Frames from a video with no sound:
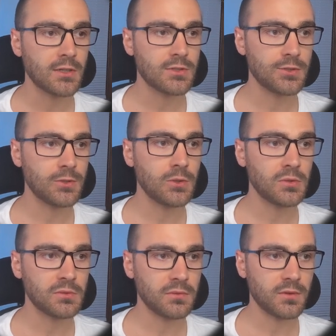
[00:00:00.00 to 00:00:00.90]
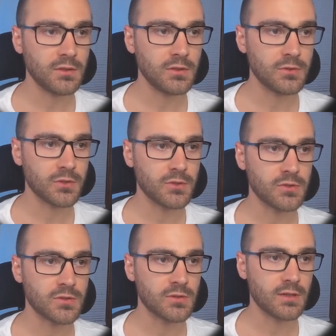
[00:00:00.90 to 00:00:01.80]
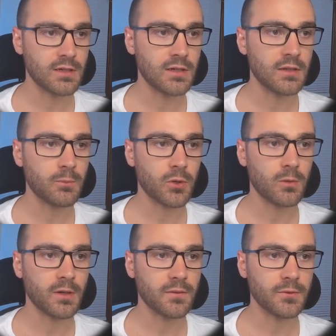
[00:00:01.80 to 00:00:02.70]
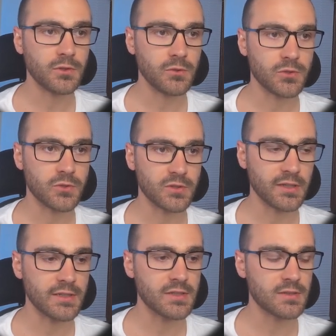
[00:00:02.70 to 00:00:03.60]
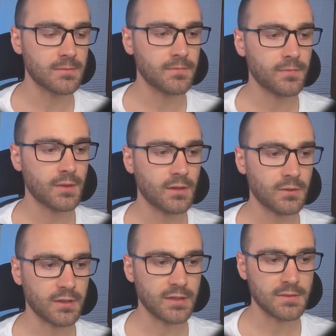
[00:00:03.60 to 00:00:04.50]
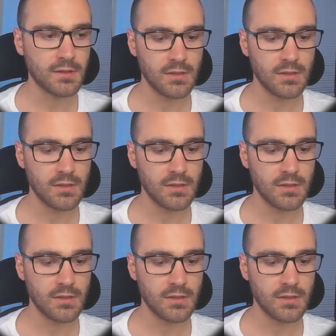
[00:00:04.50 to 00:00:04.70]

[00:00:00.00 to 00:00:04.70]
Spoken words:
to the protobuf users list. Okay.